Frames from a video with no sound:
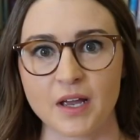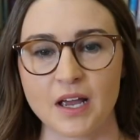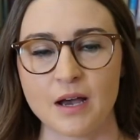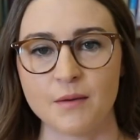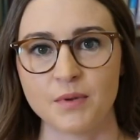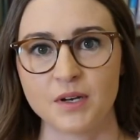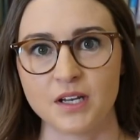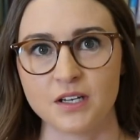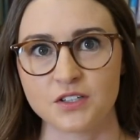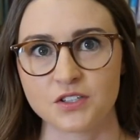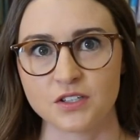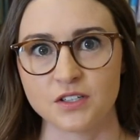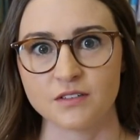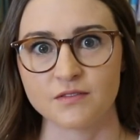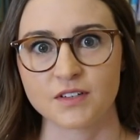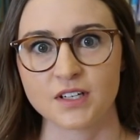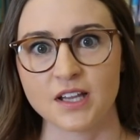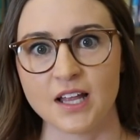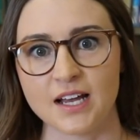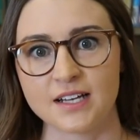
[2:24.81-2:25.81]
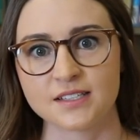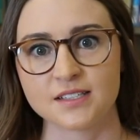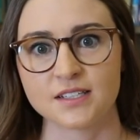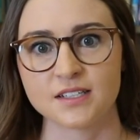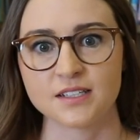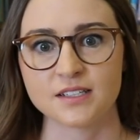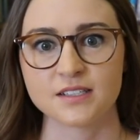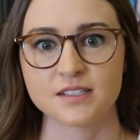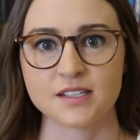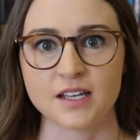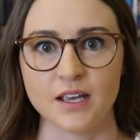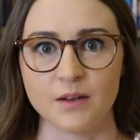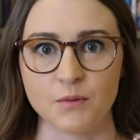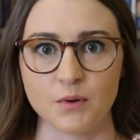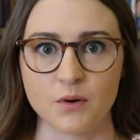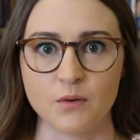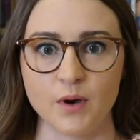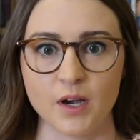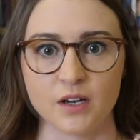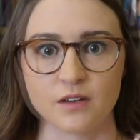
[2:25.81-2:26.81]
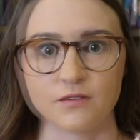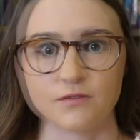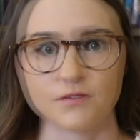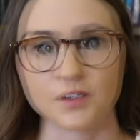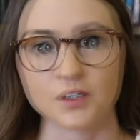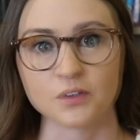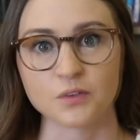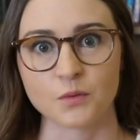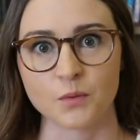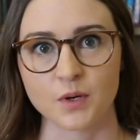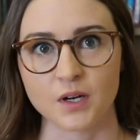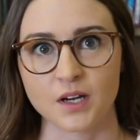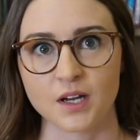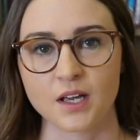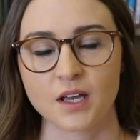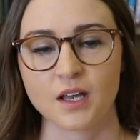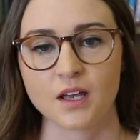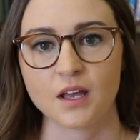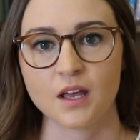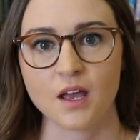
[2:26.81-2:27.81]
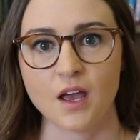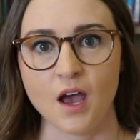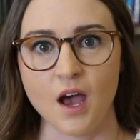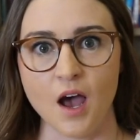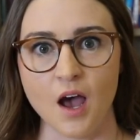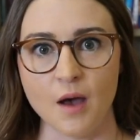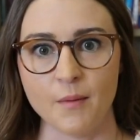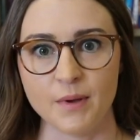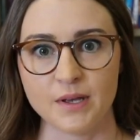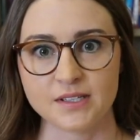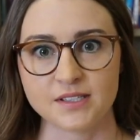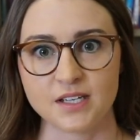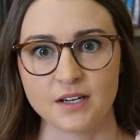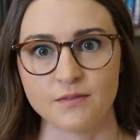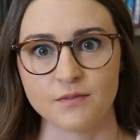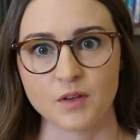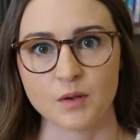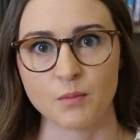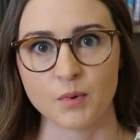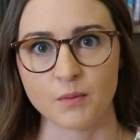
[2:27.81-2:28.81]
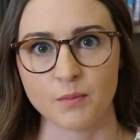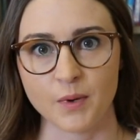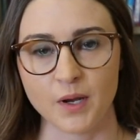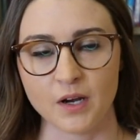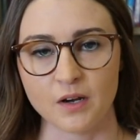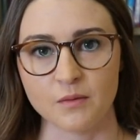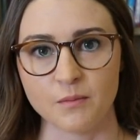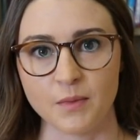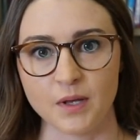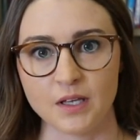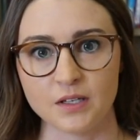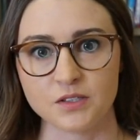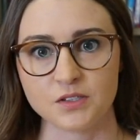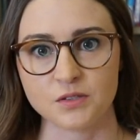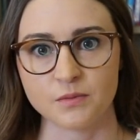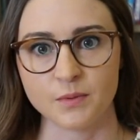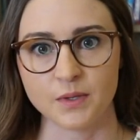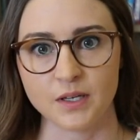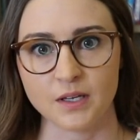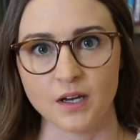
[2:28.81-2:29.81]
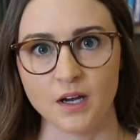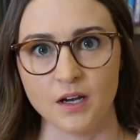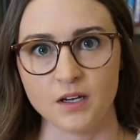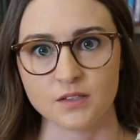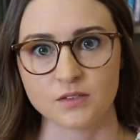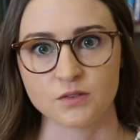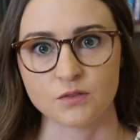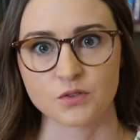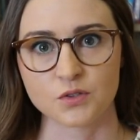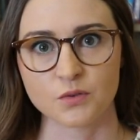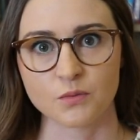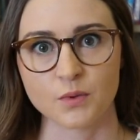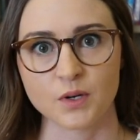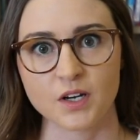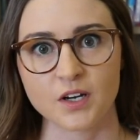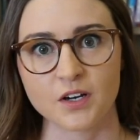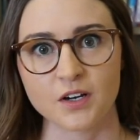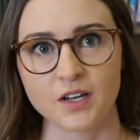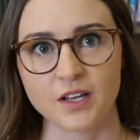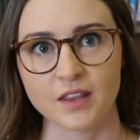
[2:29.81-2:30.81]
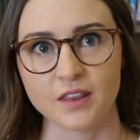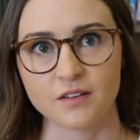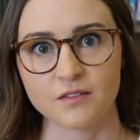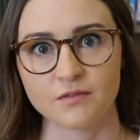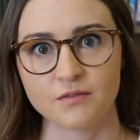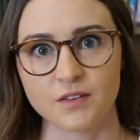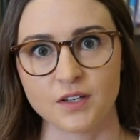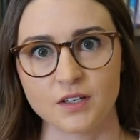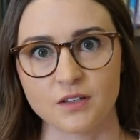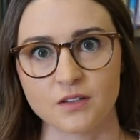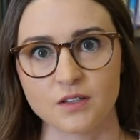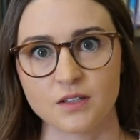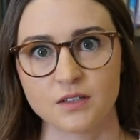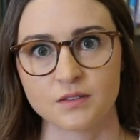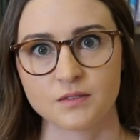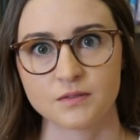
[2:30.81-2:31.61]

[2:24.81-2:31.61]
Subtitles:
combination of classes and required field work has definitely prepared me to be a social worker in the field.